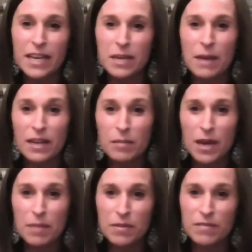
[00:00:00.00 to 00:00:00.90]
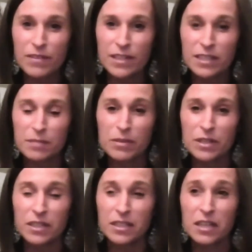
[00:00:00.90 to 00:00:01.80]
take pen to paper for this
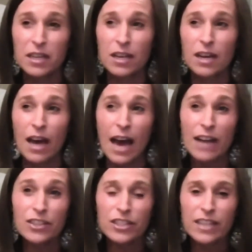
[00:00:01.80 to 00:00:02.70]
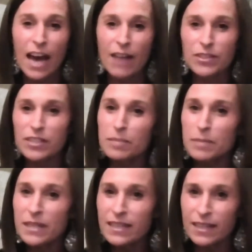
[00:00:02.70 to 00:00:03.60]
book, actually after a
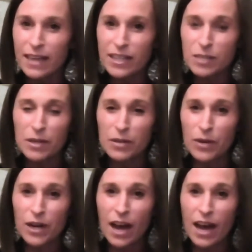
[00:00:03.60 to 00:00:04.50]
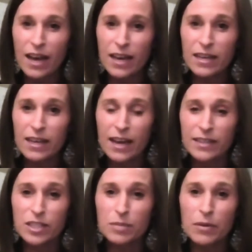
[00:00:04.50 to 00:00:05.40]
speaking engagement where I
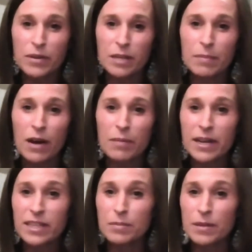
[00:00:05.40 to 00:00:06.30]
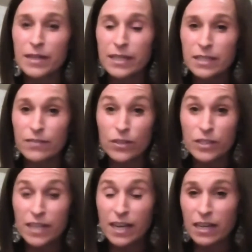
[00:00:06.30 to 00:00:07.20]
had spoken about my experience
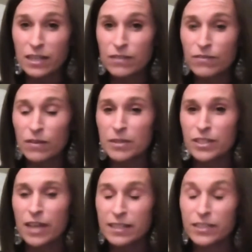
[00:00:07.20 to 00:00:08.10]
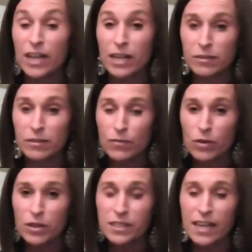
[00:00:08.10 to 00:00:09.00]
firsthand from a, as a child of
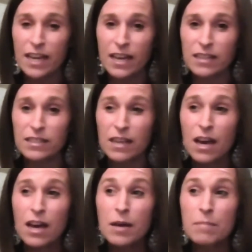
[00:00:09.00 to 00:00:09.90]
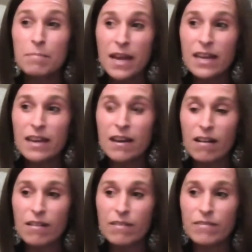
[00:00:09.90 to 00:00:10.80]
divorce, and many
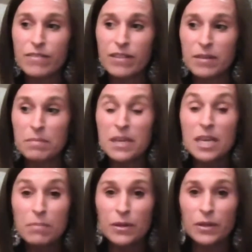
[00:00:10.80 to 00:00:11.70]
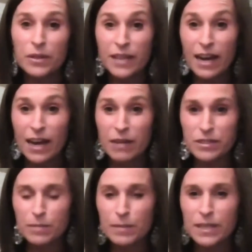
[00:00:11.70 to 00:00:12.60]
of the people that I
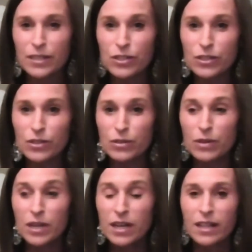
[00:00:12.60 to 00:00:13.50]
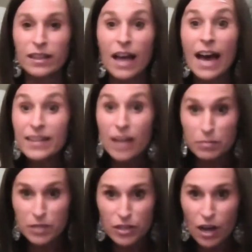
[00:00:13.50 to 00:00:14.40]
was speaking to lined
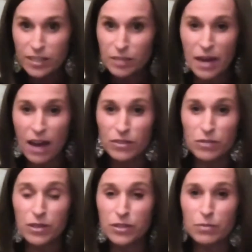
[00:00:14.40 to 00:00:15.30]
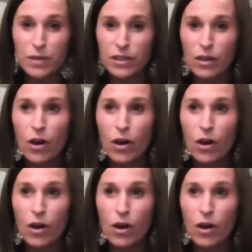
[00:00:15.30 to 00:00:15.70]
up to talk to me afterwards with